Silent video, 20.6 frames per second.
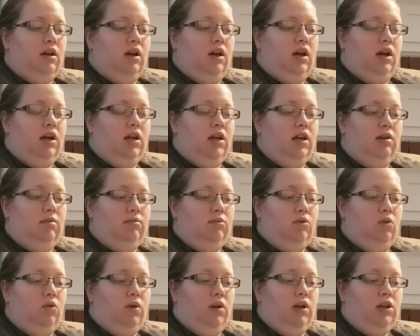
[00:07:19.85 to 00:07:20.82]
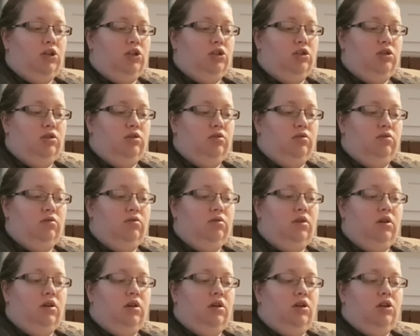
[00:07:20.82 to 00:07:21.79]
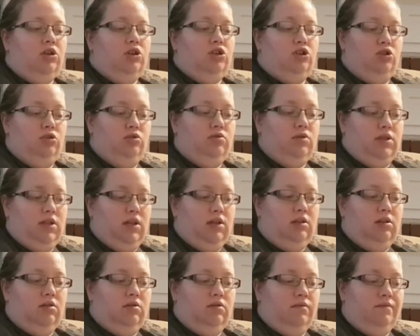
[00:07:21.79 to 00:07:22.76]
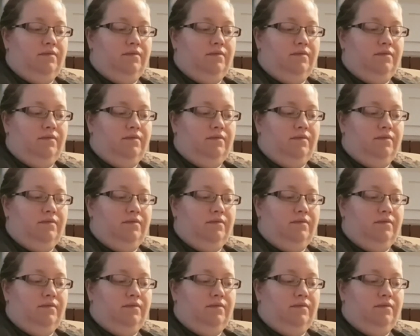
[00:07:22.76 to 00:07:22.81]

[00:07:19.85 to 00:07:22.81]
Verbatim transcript: I am going to choose it.